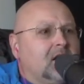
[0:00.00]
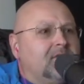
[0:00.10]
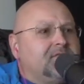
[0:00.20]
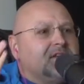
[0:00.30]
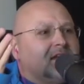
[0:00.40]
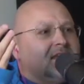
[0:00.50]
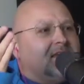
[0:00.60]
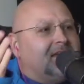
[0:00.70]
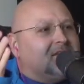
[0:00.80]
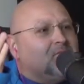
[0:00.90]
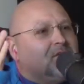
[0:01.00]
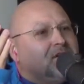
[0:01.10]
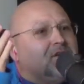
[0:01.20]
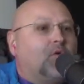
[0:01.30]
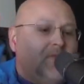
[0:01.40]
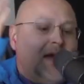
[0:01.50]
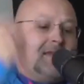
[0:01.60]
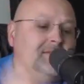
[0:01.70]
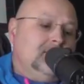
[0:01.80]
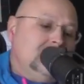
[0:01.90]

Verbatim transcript: of the United Kingdom would know that.